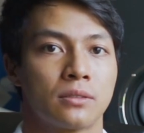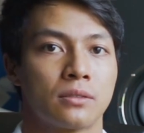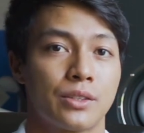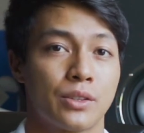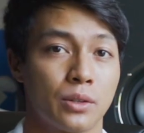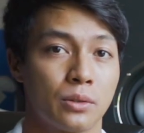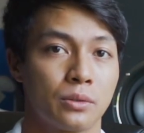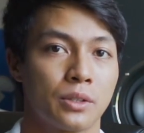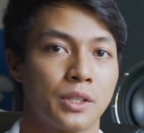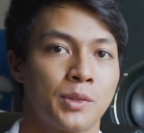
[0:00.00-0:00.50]

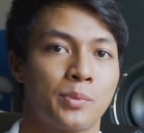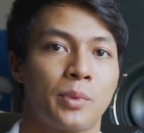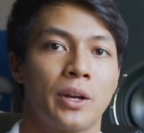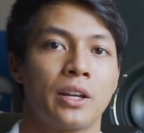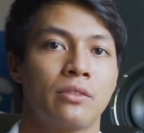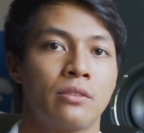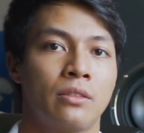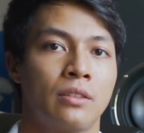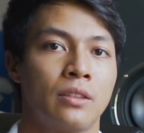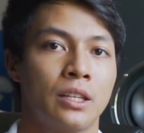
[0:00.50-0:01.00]
So
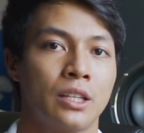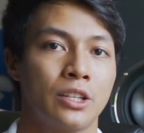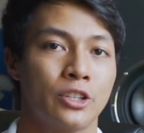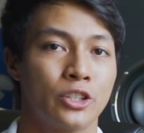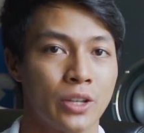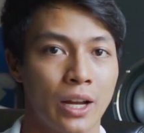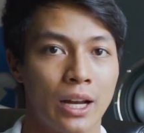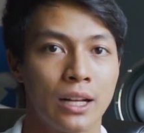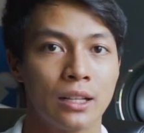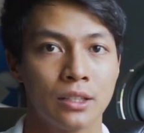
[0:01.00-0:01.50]
despite the
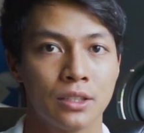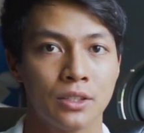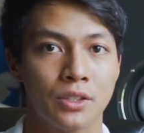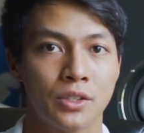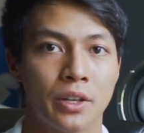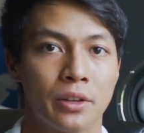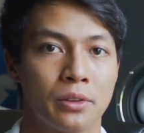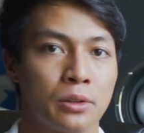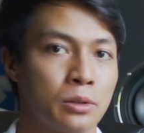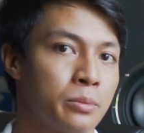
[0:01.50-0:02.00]
challenge
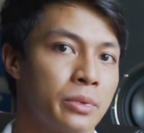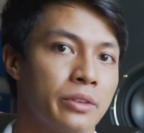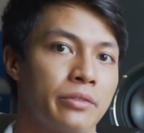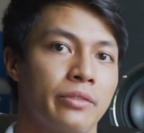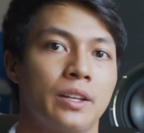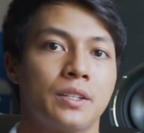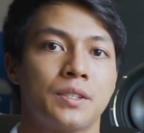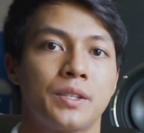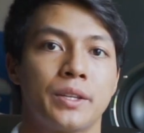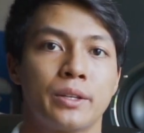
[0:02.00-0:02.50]
that you'll be
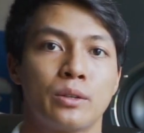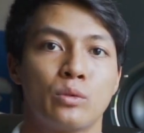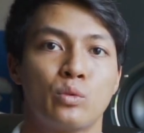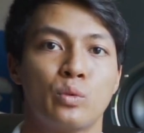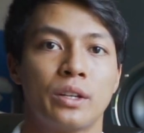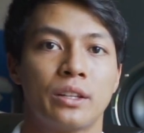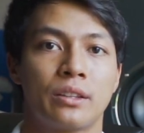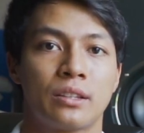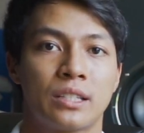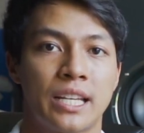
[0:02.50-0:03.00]
facing
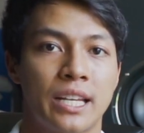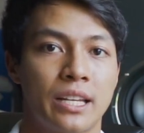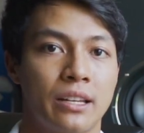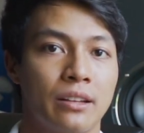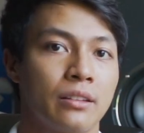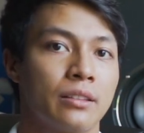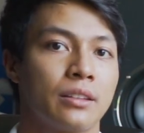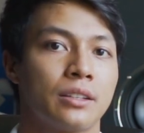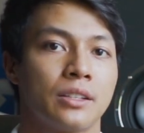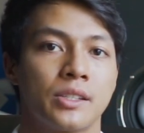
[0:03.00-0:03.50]
with
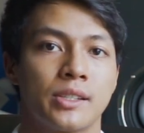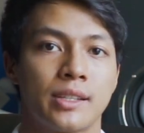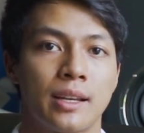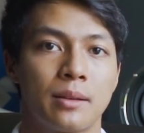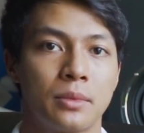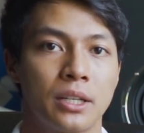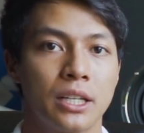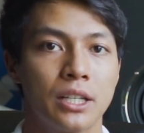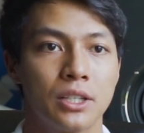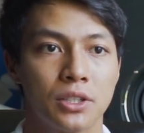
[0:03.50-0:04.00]
taking the
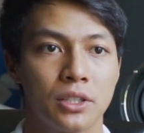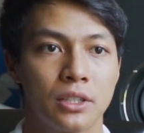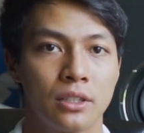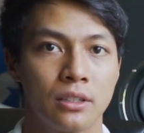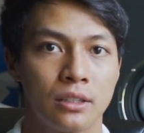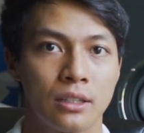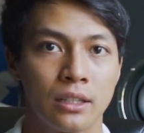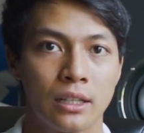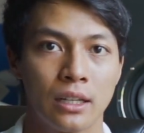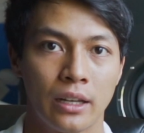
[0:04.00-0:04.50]

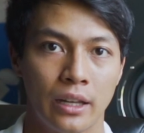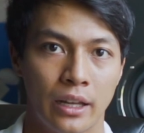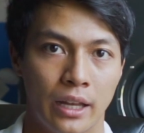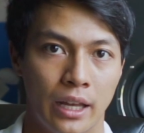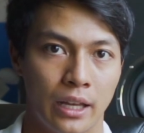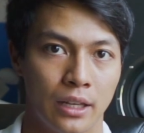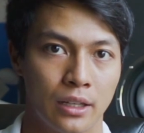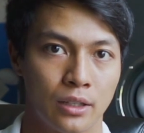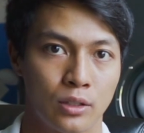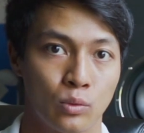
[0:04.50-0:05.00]
examination
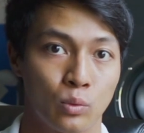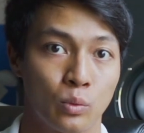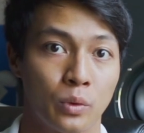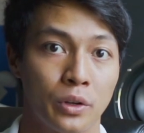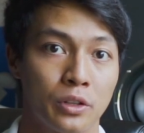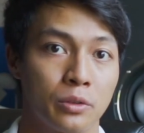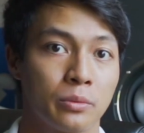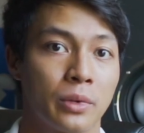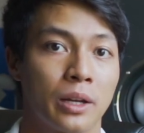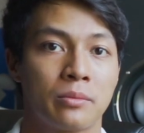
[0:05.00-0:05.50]
and what
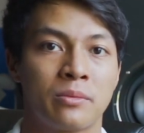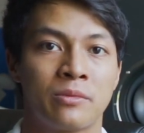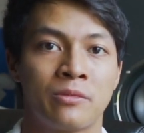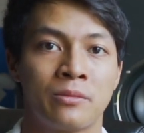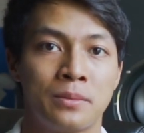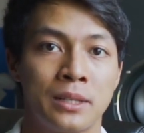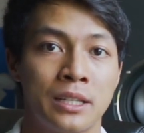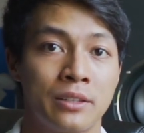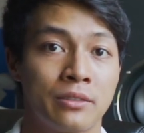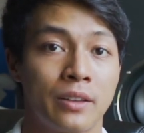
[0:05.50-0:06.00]
you might
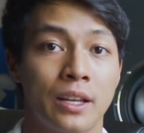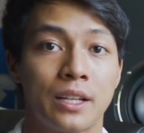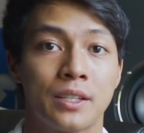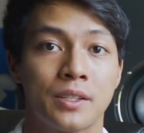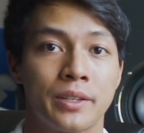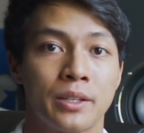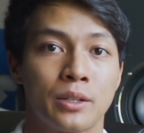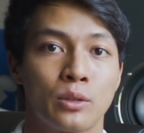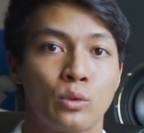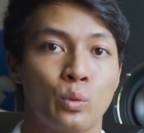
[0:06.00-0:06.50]
be
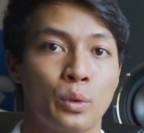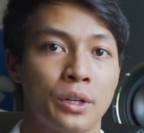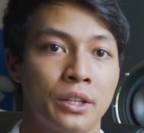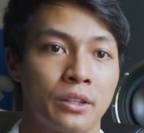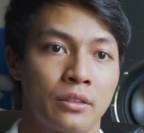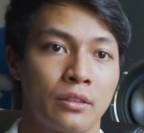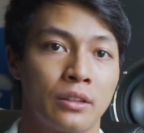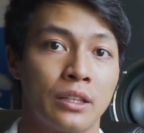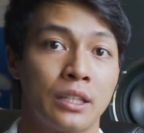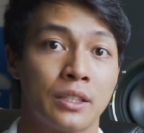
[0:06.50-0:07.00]
facing
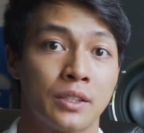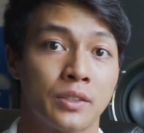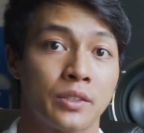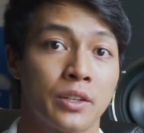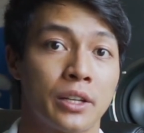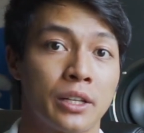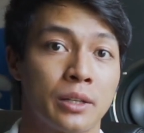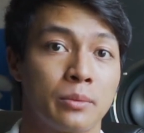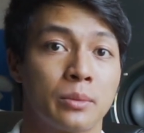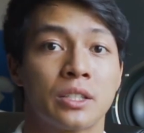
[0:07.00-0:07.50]
with the
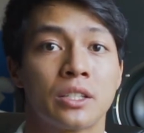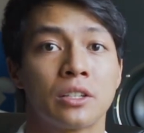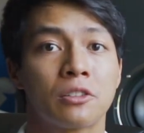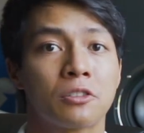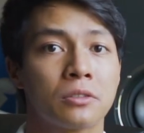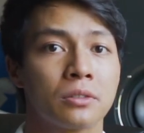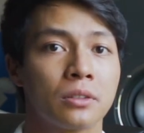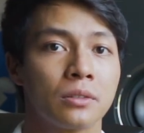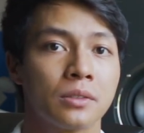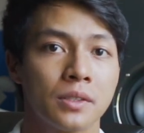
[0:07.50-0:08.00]
studying
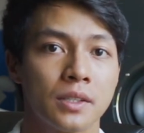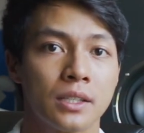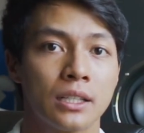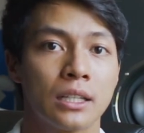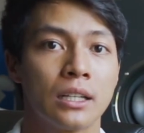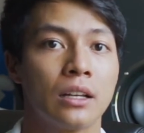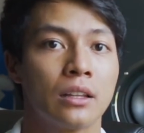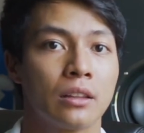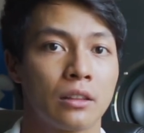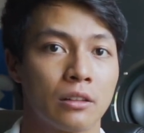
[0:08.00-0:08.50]
materials,
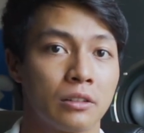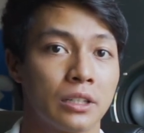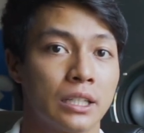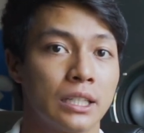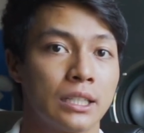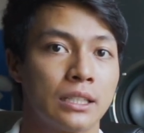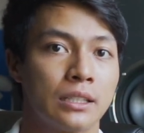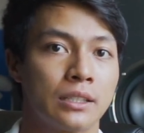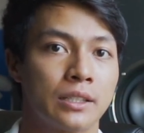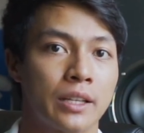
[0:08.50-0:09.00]
there
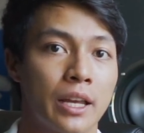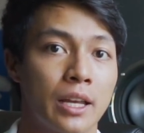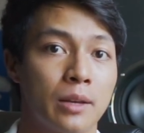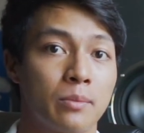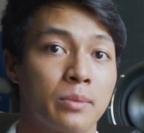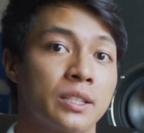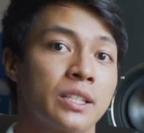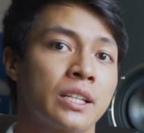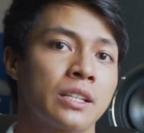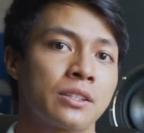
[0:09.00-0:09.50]
is a
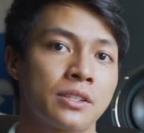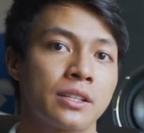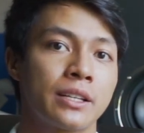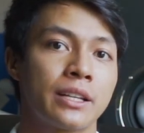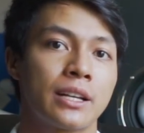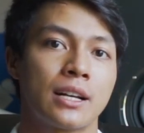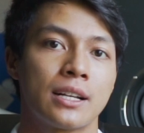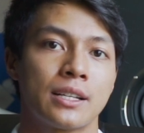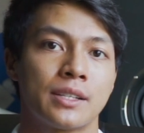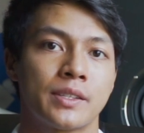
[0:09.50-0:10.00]
potentially
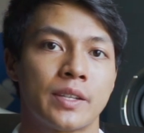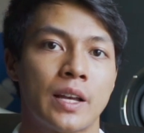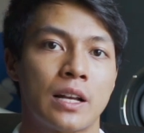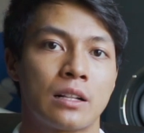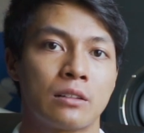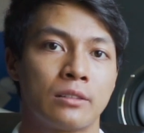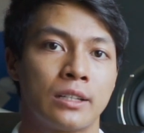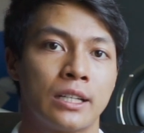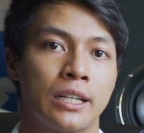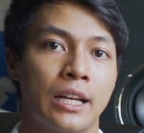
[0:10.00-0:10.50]
high
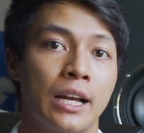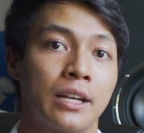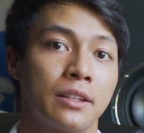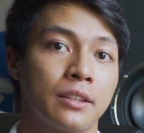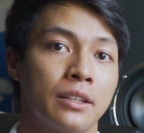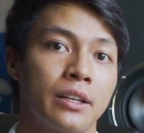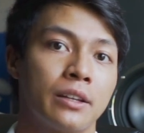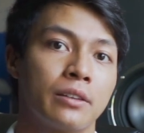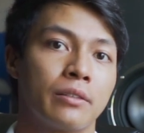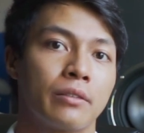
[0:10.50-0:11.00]
salary at
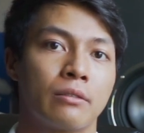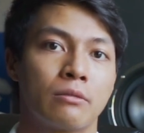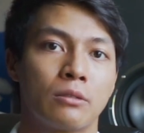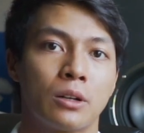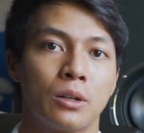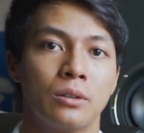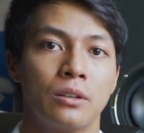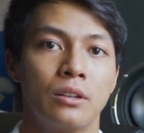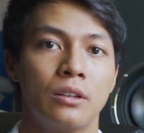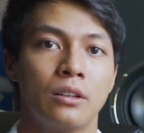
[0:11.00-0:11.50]
the end of the
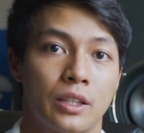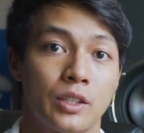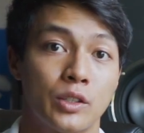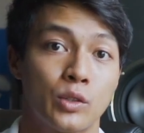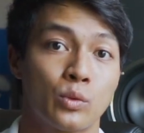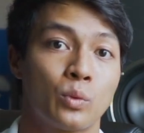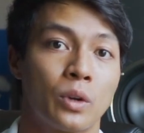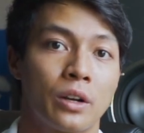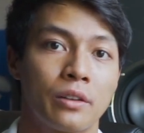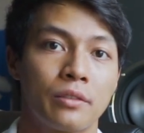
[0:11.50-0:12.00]
road. This is
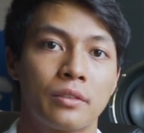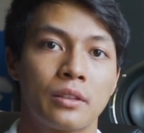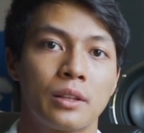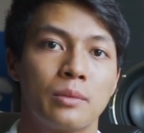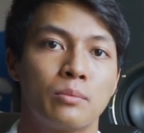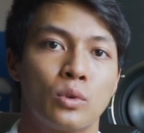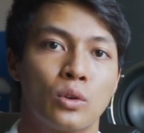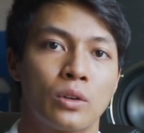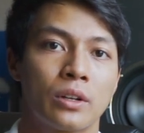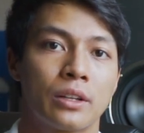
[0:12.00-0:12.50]
one of the
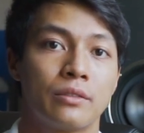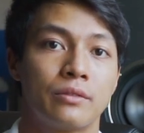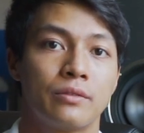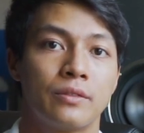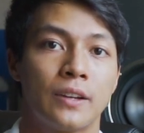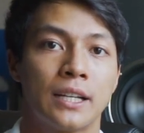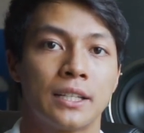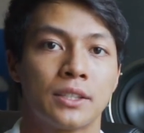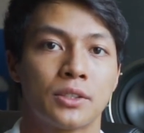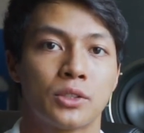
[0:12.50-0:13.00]
more
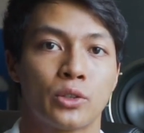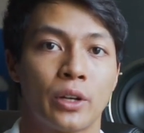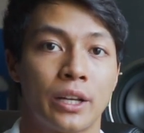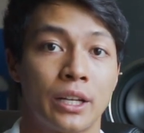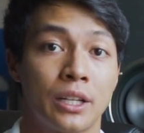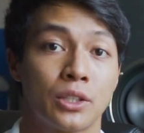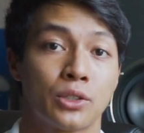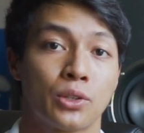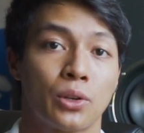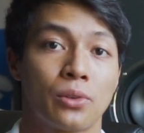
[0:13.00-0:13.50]
advanced
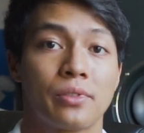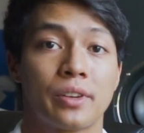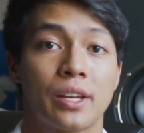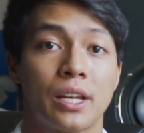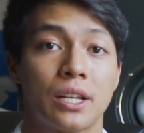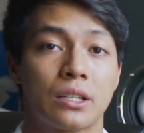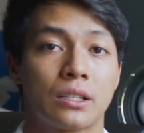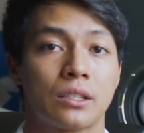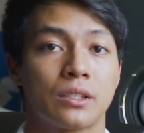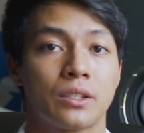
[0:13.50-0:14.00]
training
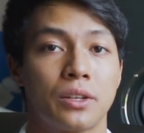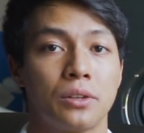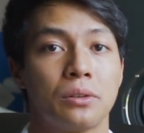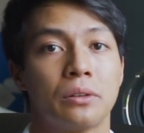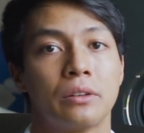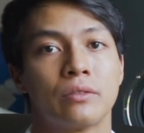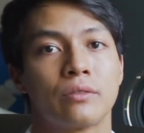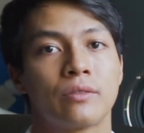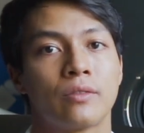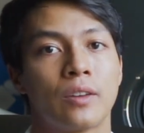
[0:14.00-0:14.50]
certifications that you
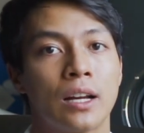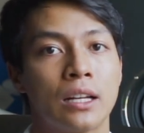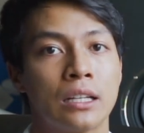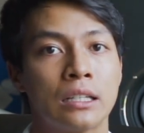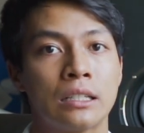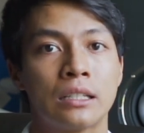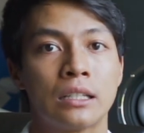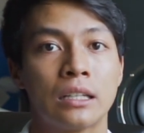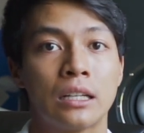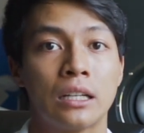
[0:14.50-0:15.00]
can
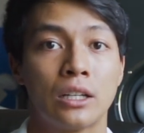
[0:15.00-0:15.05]
find.